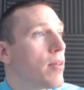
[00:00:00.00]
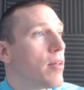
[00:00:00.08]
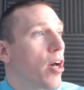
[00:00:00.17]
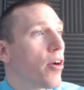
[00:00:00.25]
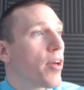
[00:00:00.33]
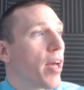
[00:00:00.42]

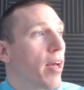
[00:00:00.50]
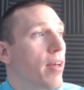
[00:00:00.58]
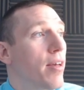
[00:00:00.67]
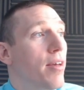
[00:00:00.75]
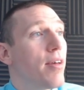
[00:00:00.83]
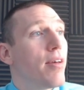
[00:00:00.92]
okay
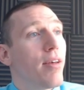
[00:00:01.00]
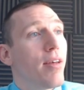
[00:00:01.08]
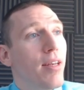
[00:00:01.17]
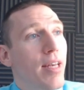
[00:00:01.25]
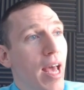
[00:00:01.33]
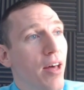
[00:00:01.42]

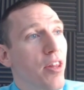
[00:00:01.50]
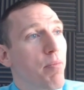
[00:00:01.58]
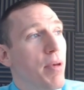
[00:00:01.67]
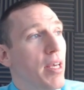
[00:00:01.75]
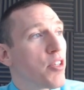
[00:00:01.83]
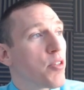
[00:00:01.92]
now the
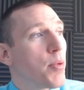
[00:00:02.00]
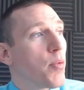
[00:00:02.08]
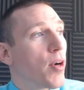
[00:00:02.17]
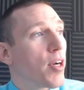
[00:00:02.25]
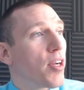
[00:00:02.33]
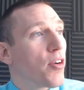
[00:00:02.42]
ping has been
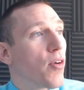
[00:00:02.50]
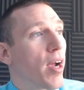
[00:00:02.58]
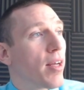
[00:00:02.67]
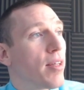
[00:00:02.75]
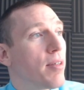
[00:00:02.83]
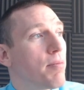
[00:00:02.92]
working
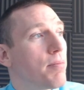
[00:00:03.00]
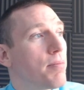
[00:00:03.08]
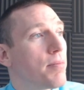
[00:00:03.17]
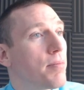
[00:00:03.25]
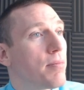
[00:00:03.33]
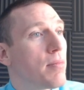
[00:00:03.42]
correctly.
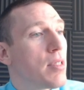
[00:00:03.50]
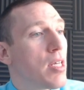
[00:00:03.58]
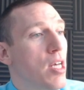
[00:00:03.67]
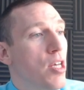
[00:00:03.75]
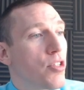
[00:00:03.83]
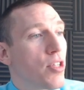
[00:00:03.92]

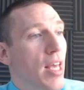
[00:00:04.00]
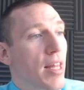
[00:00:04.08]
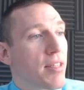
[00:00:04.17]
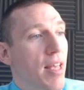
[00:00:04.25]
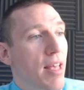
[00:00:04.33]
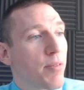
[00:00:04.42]
So yeah,
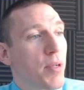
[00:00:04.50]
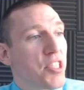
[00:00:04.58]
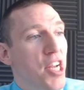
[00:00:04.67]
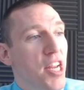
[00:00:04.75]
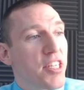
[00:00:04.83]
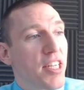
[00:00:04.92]
this has been
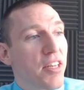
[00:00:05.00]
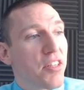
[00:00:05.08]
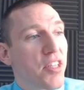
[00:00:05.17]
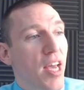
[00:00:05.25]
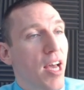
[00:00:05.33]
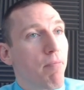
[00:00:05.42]
changing each
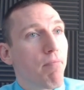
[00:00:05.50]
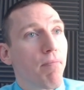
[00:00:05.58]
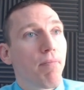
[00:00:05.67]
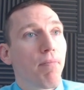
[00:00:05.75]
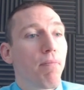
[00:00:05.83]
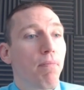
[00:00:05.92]
time,
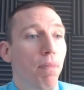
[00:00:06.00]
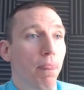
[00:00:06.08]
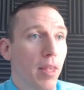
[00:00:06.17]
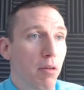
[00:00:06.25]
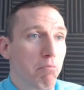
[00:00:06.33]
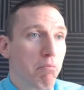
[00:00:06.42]

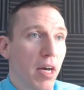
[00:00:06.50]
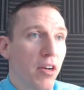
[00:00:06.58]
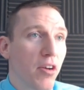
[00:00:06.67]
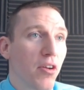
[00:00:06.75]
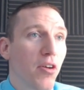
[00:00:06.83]
but